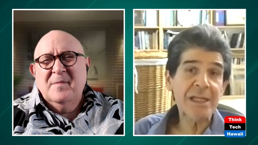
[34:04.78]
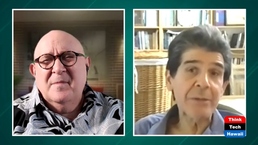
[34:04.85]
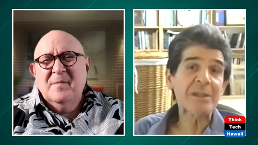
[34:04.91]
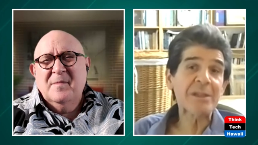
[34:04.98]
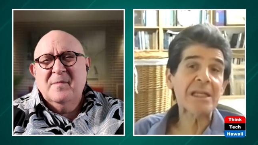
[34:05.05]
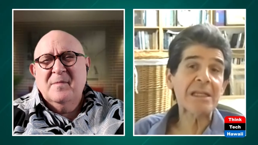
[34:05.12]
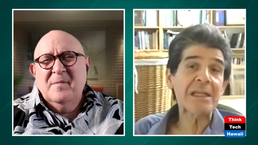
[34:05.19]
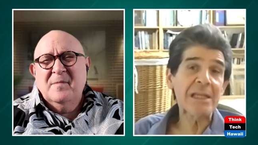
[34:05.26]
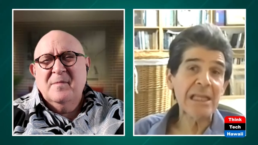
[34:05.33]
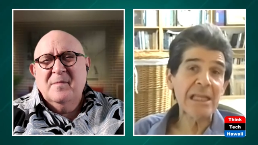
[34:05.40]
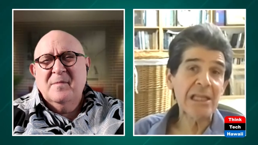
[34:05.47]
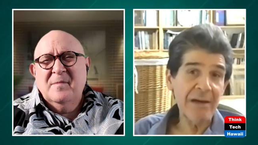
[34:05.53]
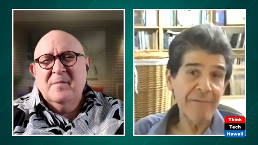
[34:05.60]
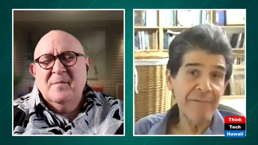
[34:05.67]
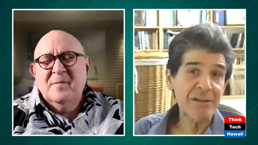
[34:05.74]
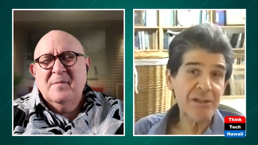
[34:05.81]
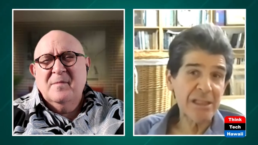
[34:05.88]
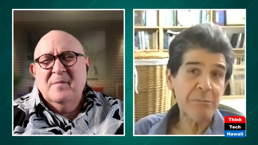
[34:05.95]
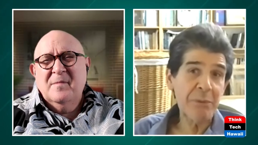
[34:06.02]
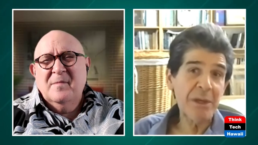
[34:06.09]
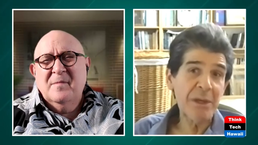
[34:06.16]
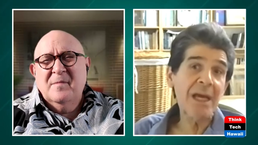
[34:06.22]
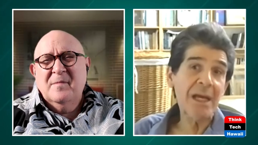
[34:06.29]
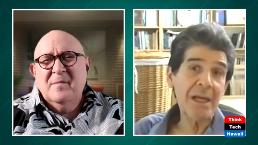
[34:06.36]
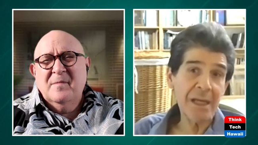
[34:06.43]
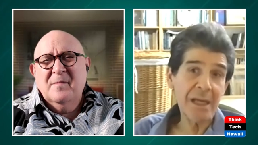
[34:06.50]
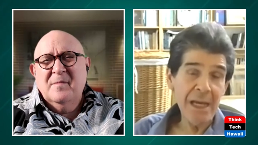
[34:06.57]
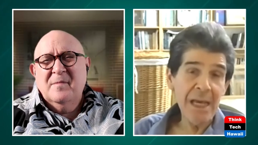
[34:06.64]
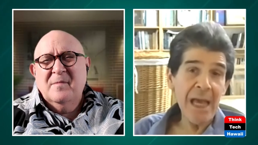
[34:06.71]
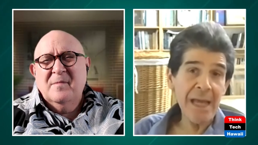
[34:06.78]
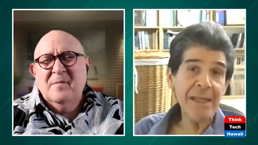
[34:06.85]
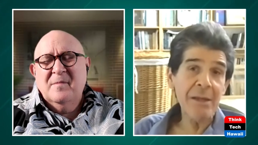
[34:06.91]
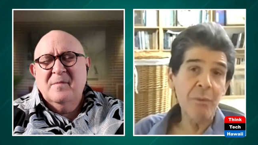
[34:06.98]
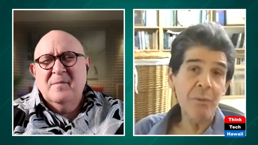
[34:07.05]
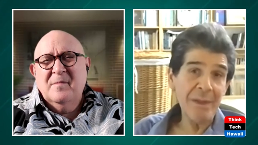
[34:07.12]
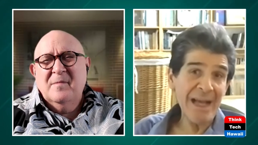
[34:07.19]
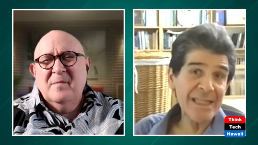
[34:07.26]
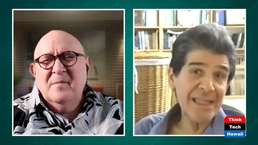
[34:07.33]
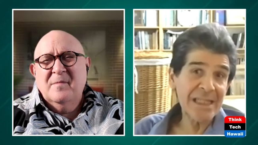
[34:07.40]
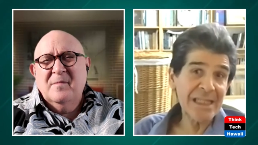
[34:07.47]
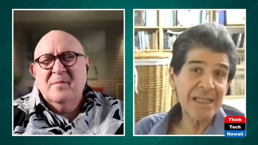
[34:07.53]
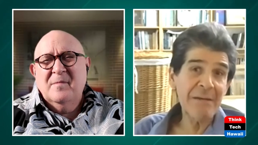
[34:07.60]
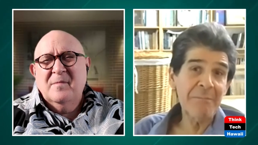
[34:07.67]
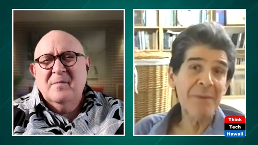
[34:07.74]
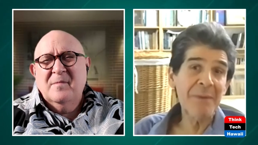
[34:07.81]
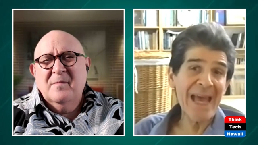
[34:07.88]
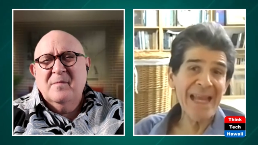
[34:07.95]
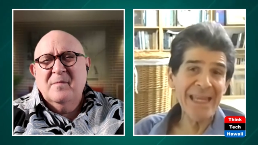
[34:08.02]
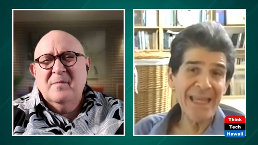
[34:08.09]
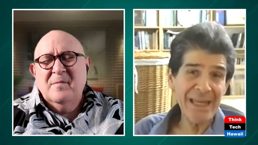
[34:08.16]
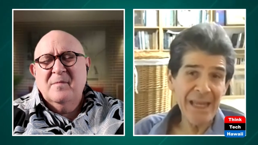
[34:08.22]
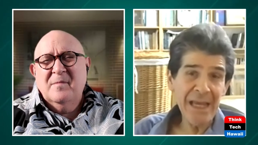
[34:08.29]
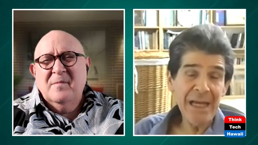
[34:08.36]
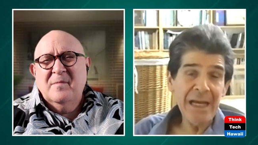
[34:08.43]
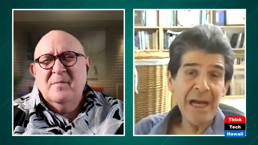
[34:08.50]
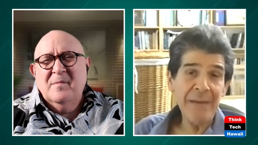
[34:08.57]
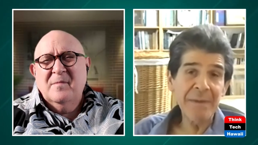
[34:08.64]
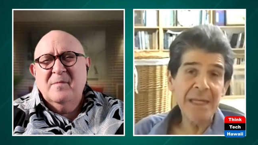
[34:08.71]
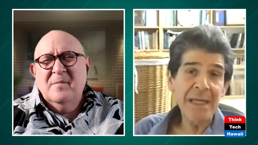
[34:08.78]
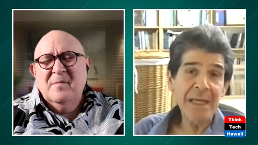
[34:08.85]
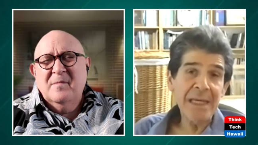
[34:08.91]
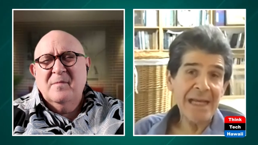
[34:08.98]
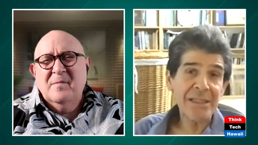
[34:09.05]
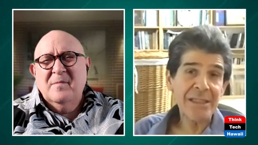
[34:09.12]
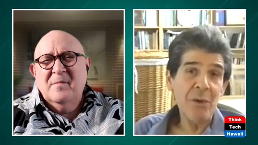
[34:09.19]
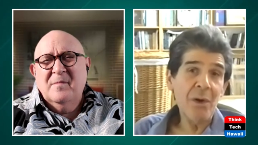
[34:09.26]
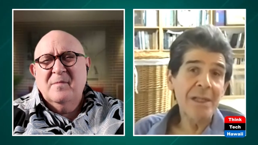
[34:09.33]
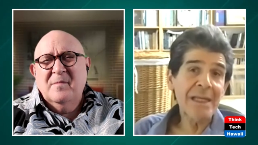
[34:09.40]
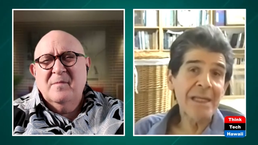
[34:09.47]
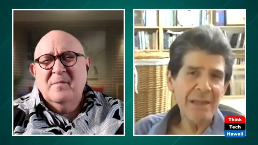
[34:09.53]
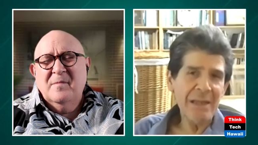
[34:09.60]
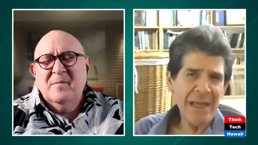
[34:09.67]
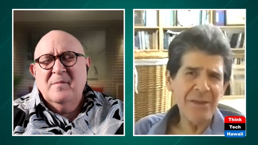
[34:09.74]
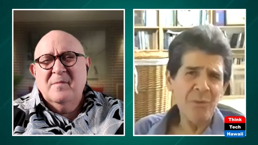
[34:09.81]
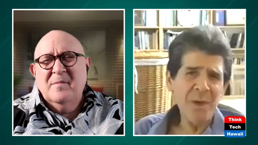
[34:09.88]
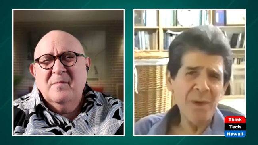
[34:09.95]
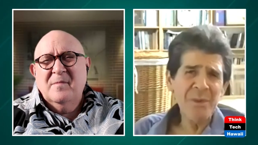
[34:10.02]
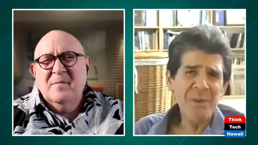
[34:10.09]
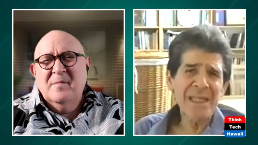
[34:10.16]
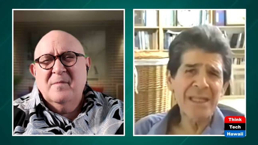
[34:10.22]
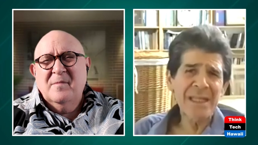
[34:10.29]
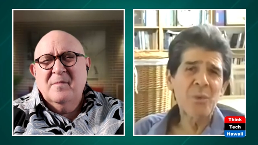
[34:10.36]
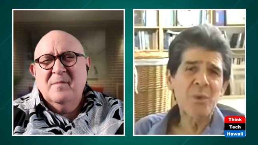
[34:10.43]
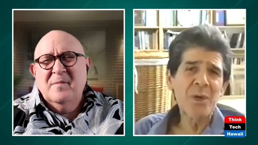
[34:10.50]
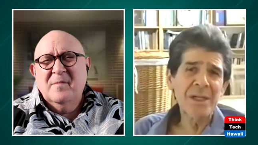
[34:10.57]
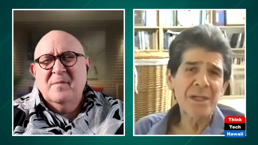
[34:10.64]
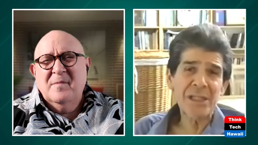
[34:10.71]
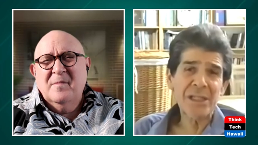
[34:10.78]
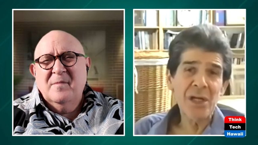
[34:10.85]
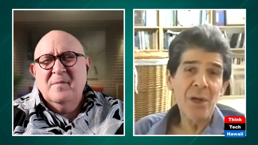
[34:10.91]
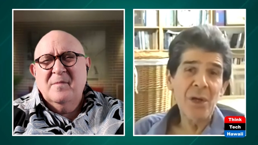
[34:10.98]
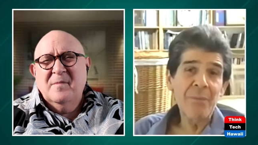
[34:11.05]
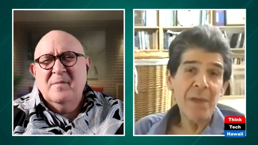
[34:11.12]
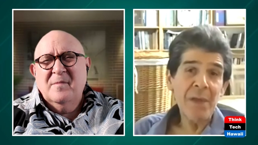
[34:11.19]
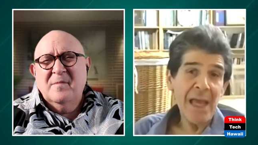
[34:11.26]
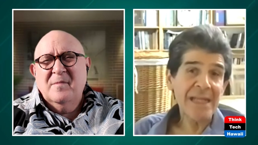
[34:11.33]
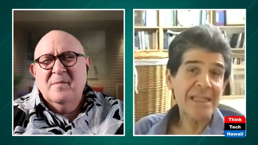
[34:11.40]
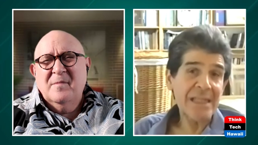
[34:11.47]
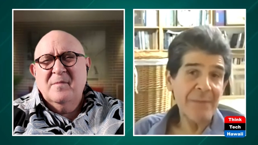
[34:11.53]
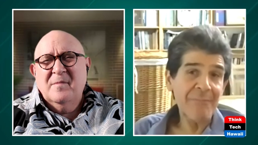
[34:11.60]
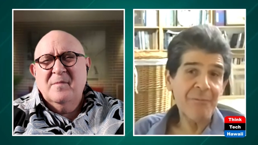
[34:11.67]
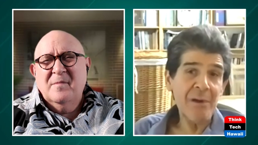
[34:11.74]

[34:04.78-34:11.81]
Speaker 1: he loves his pig, and that's his companion. I mean, that's all. And what was in the woods, except